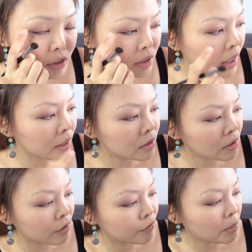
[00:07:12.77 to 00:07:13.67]
sides
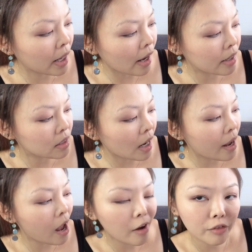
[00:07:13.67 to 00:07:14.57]
of my eyes, I
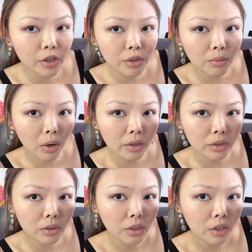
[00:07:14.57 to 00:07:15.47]
have Cure
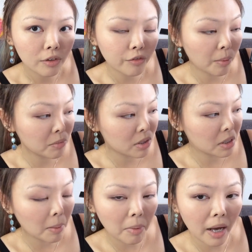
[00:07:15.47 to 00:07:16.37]
Royal from the
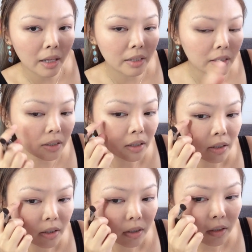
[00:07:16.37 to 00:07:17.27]
same palette
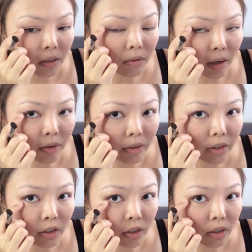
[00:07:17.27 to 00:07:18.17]
around
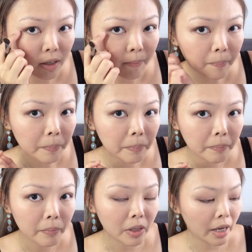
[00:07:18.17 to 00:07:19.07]
here.
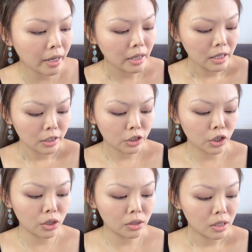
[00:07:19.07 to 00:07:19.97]
Okay,
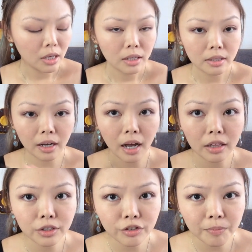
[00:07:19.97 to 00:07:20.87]
so the
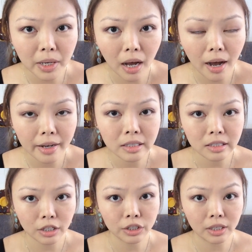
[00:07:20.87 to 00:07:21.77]
colors of my eyes
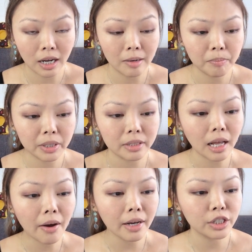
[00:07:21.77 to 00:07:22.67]
are done, but
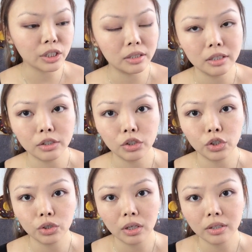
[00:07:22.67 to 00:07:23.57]
now I just need to
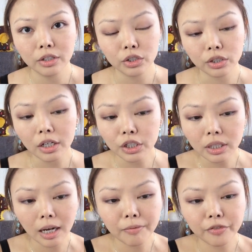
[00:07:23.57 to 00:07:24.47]
do a little touching
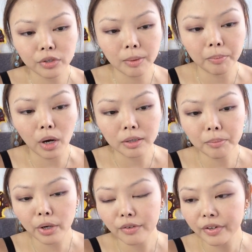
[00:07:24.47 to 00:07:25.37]
up for the bottom
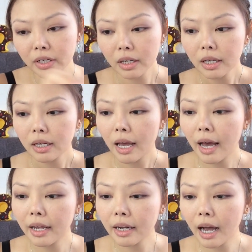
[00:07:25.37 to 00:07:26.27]
part of it,
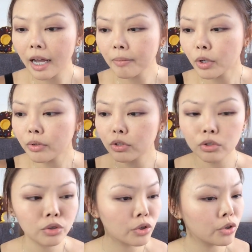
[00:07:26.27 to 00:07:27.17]
and I'm going to
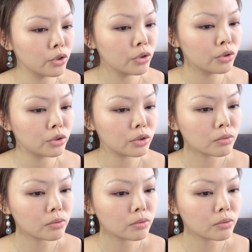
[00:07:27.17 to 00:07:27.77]
use